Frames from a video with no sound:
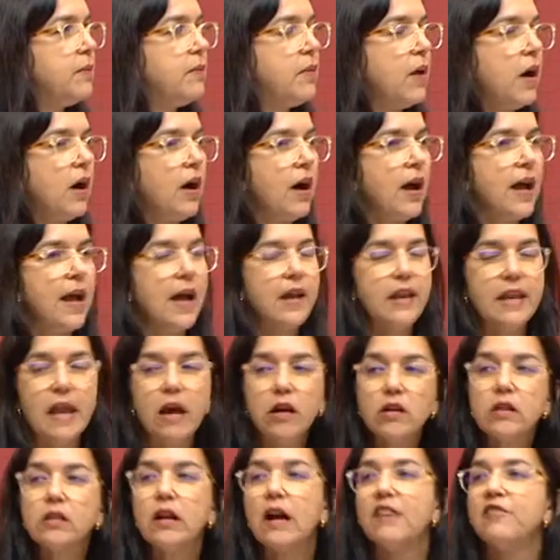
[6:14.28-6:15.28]
by a
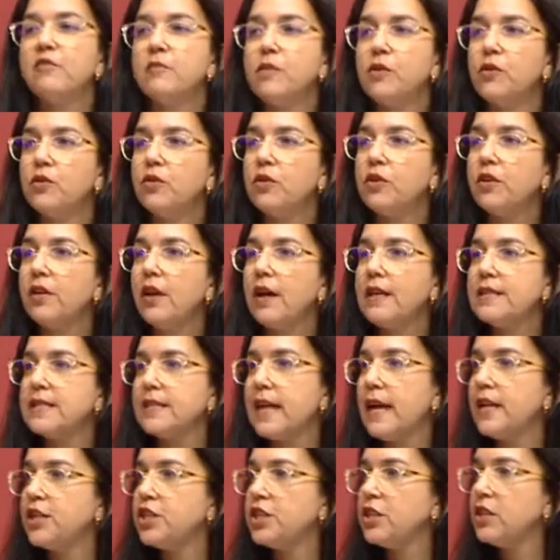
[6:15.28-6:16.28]
non-government
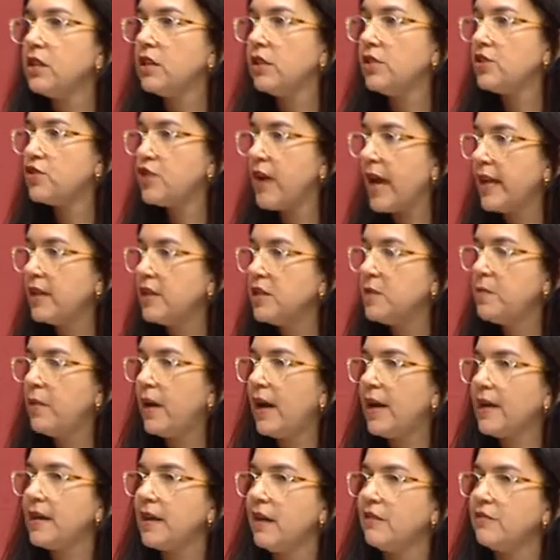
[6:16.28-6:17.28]
organisation contracted
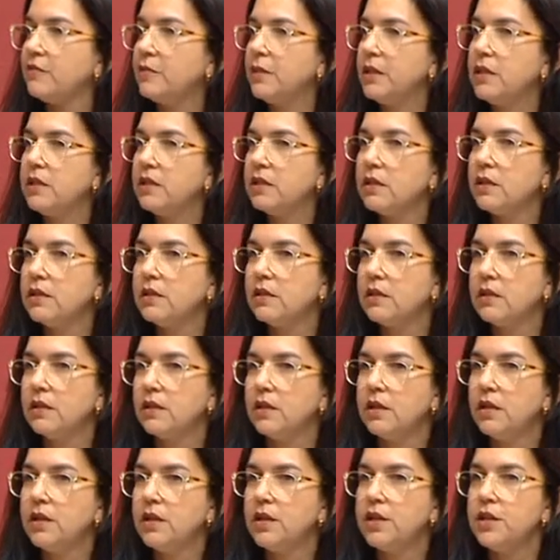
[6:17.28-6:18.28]
by government
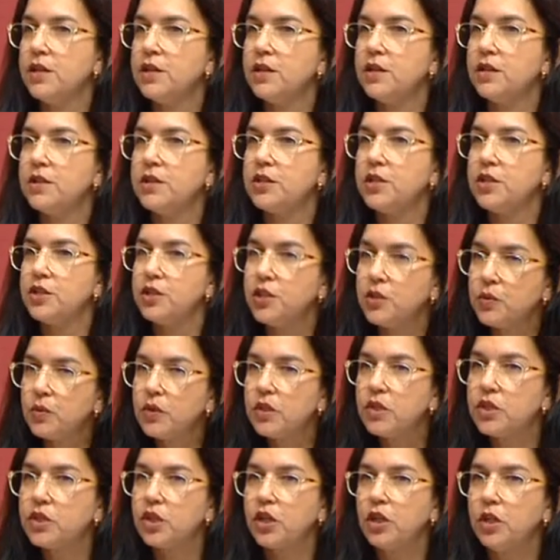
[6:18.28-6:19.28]
to do a
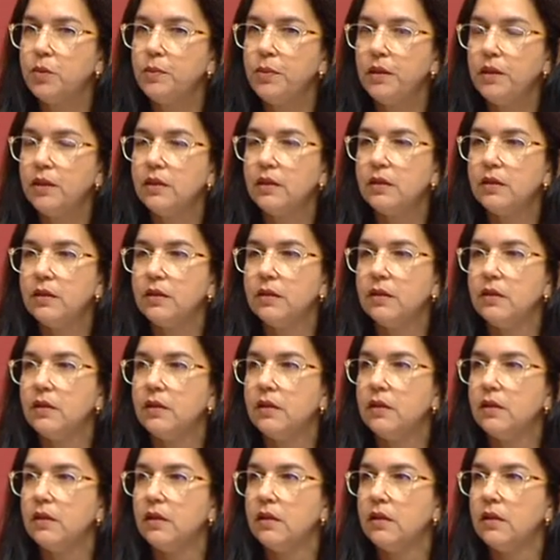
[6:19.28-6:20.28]
job,
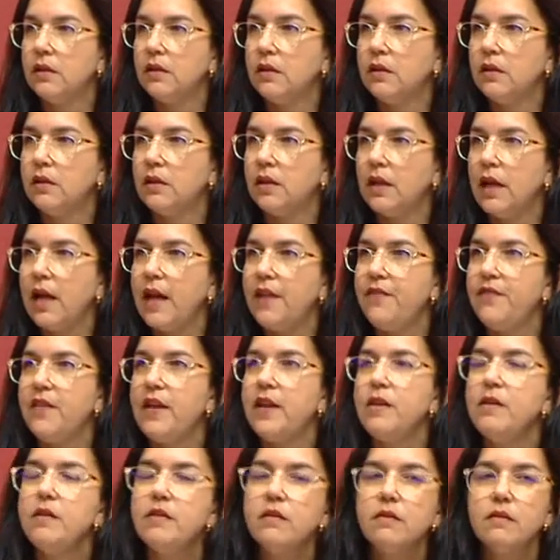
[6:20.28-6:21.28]
and
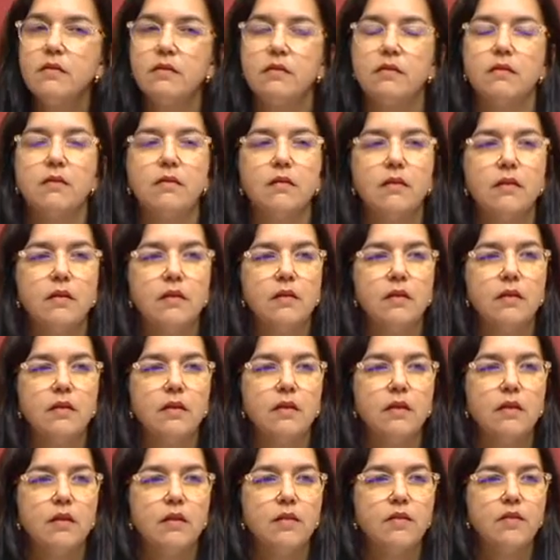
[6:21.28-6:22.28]
then
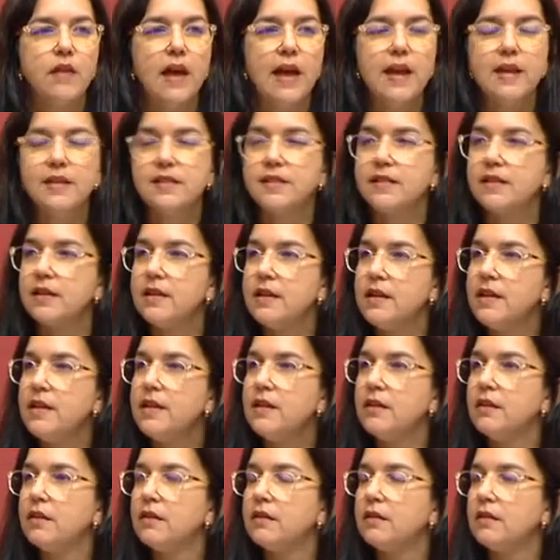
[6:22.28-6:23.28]
they
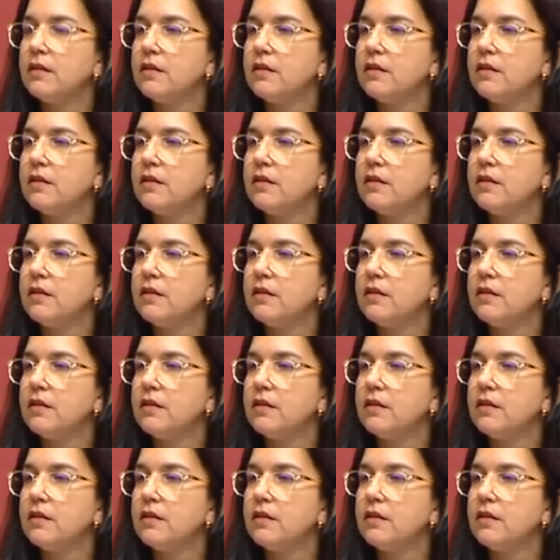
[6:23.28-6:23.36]
see